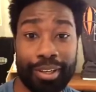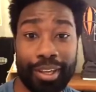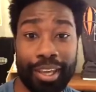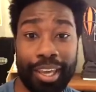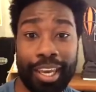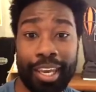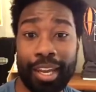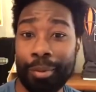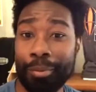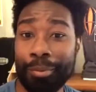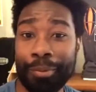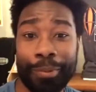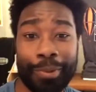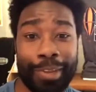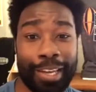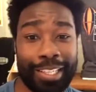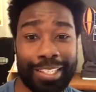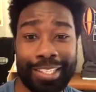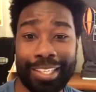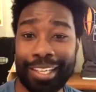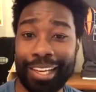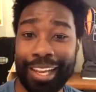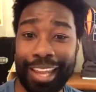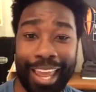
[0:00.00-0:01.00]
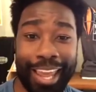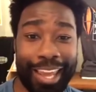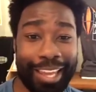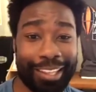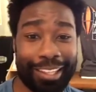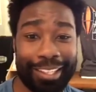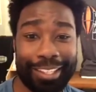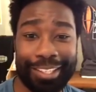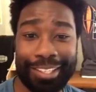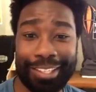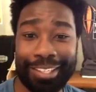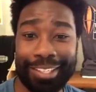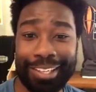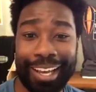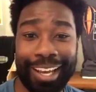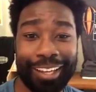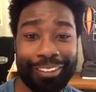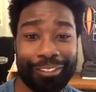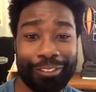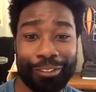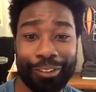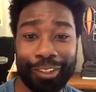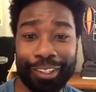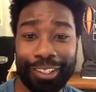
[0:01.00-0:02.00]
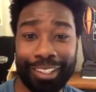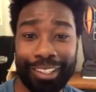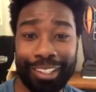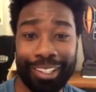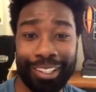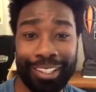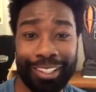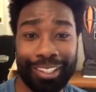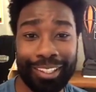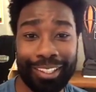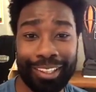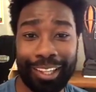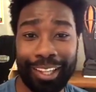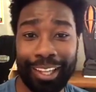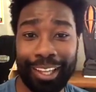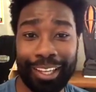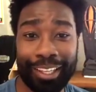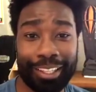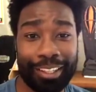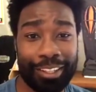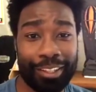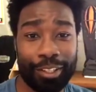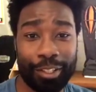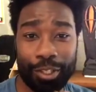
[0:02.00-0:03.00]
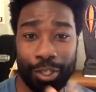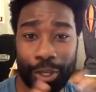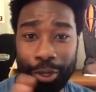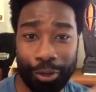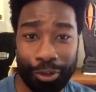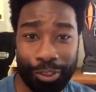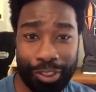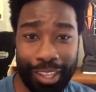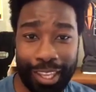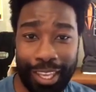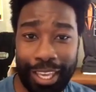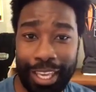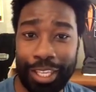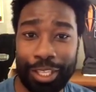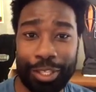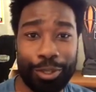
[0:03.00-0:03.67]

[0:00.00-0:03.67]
and I said, hey, this is not really like your thing.